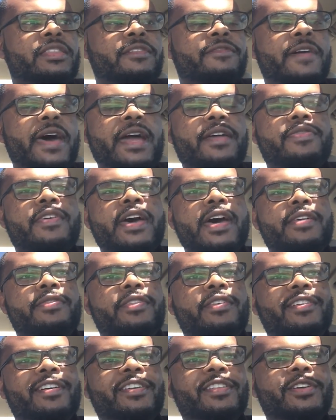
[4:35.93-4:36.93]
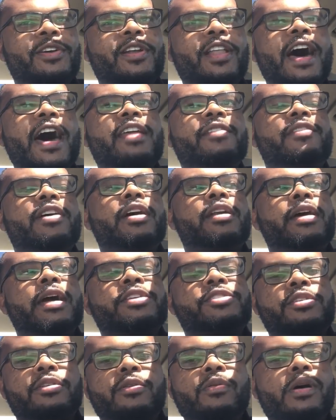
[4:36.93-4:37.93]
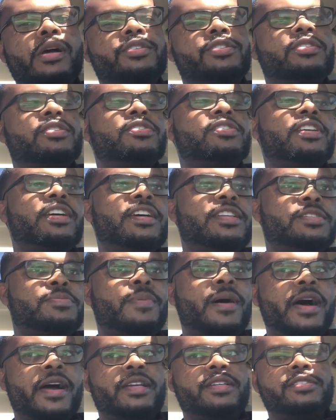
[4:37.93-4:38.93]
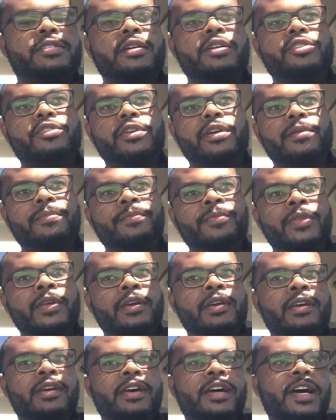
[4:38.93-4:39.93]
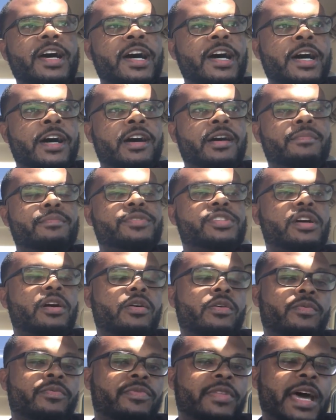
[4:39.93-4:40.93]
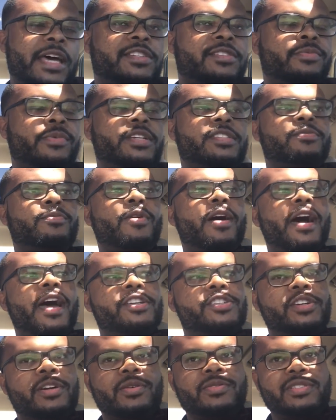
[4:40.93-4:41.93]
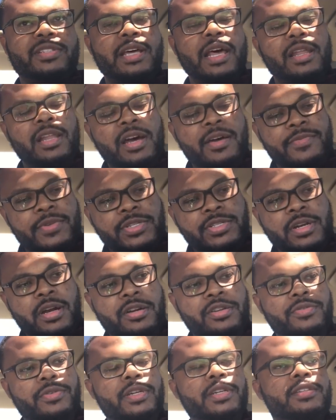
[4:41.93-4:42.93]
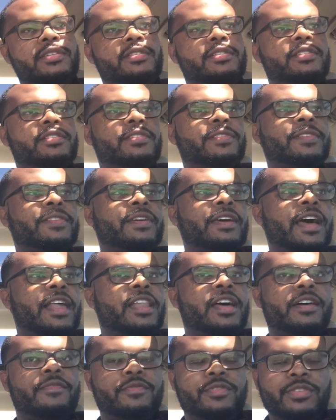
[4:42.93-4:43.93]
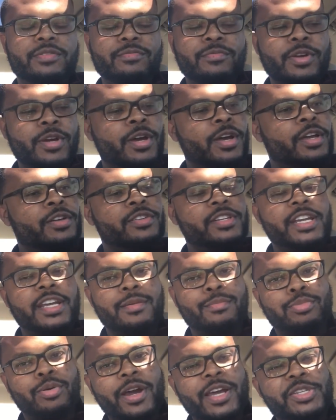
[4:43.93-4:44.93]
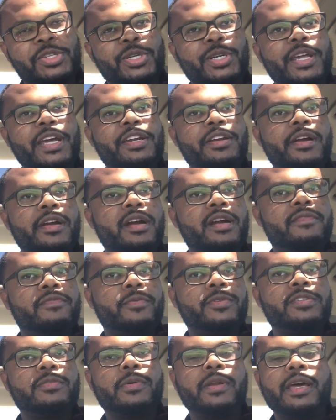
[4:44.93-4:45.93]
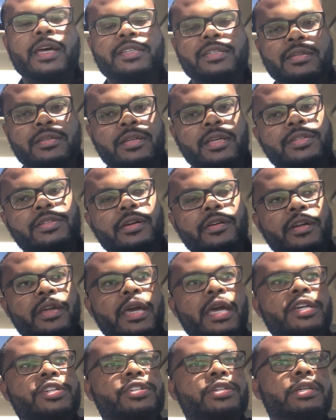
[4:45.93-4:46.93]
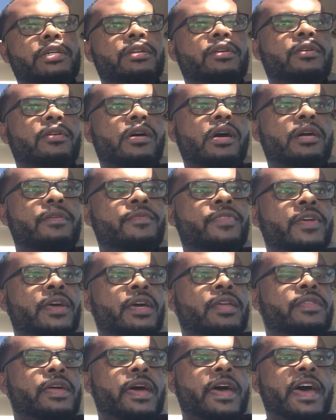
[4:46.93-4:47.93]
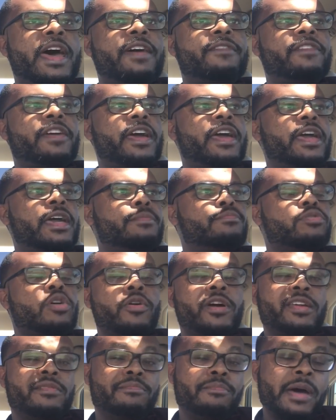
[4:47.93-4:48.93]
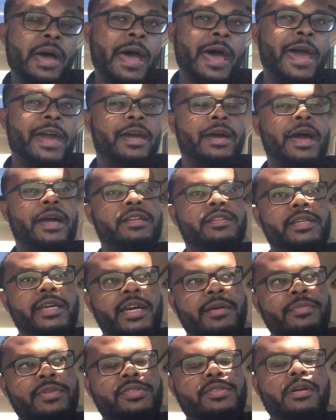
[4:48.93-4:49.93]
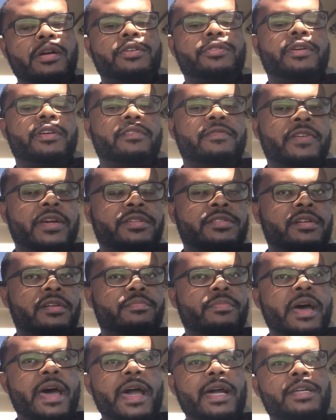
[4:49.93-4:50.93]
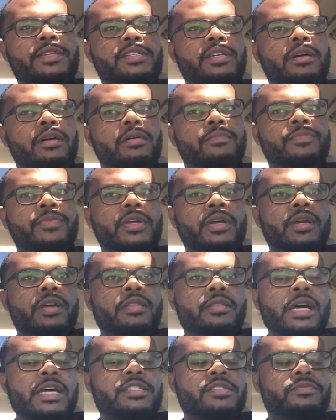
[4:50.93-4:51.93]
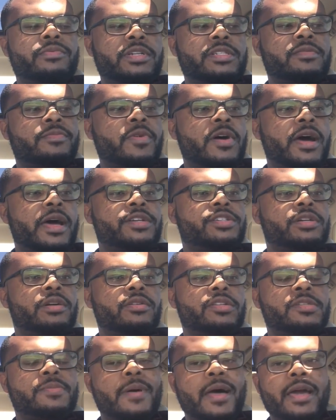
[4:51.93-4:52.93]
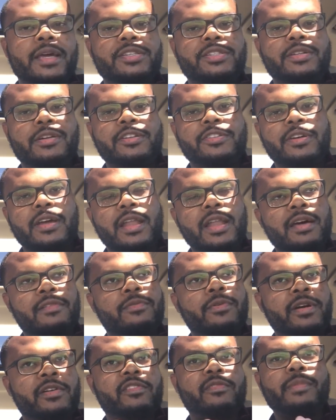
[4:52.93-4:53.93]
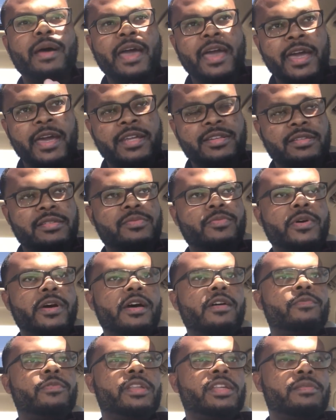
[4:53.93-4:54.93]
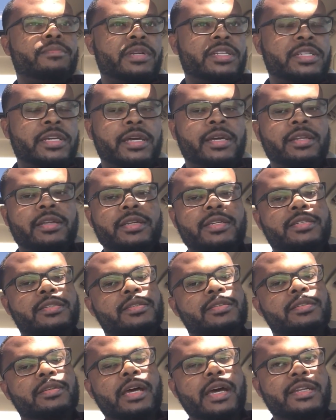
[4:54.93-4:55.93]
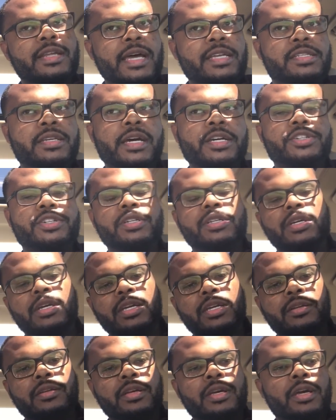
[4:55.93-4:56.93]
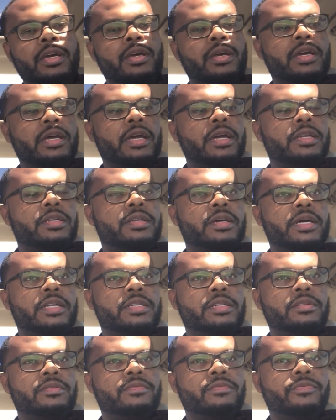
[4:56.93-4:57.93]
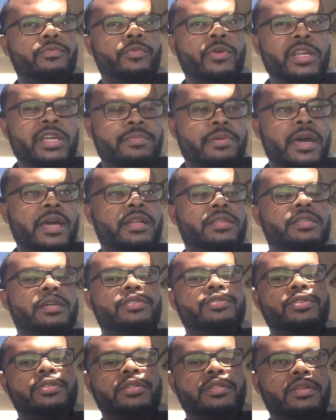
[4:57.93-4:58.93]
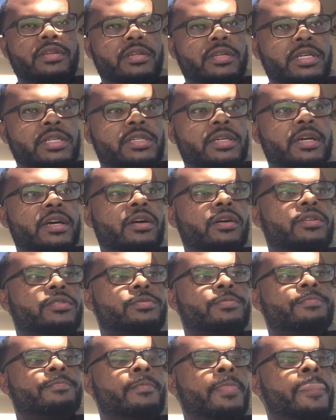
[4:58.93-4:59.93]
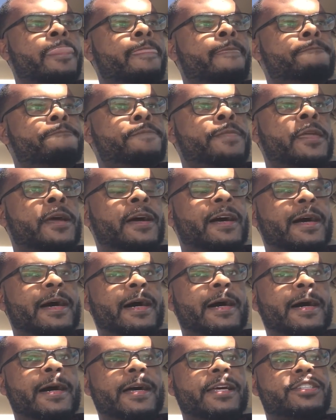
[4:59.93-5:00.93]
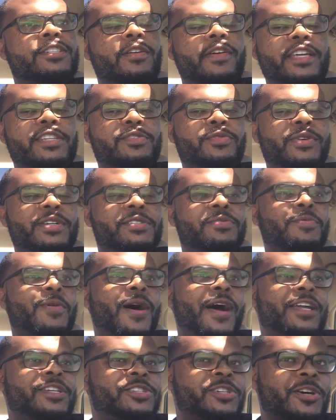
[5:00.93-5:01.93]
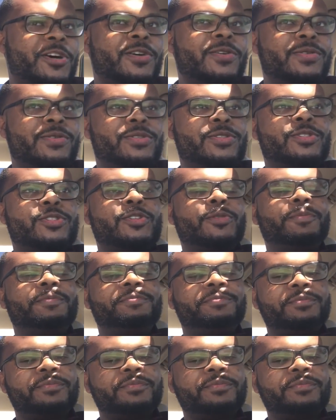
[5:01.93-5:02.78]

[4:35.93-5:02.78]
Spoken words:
fact that there are a lot of unanswered questions in spine surgery. So that's the reason why I chose it. I love the surgeries. I love decompressing a nerve. When someone has a disc herniation or they have a broken back, I can take them to surgery and fix their back. So that's the reason why I chose spine surgery. I love working with my hands as well. Really meticulous dissection and really paying attention to the details. So that's the reason why I chose